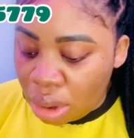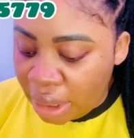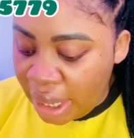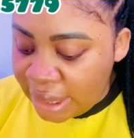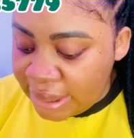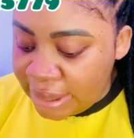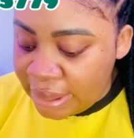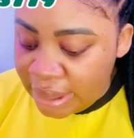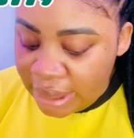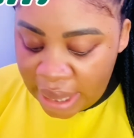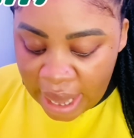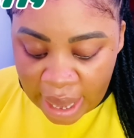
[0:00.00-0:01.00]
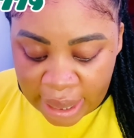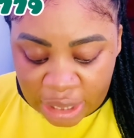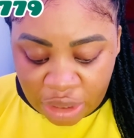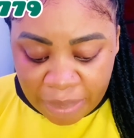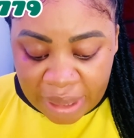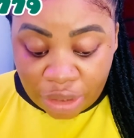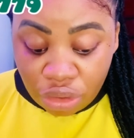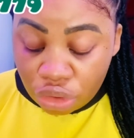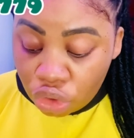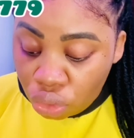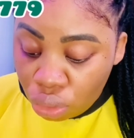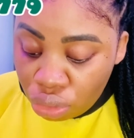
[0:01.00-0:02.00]
Get the alligator that I just
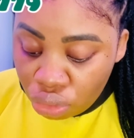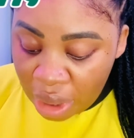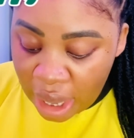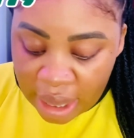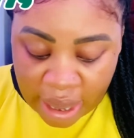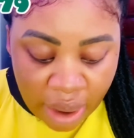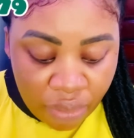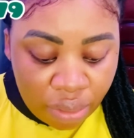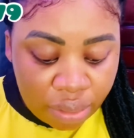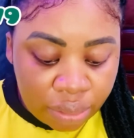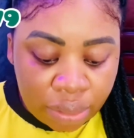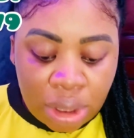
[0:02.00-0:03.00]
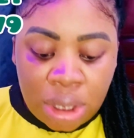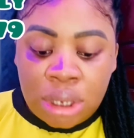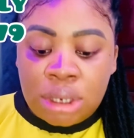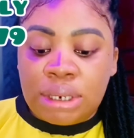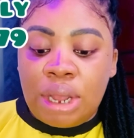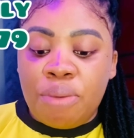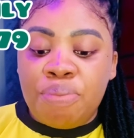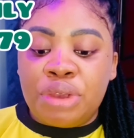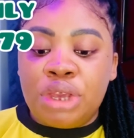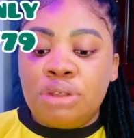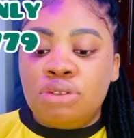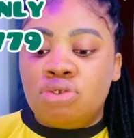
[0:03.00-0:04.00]
showed you earlier on. Now
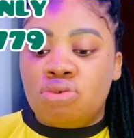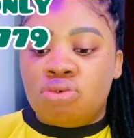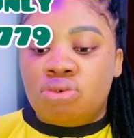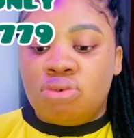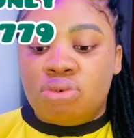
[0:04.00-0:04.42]
begin to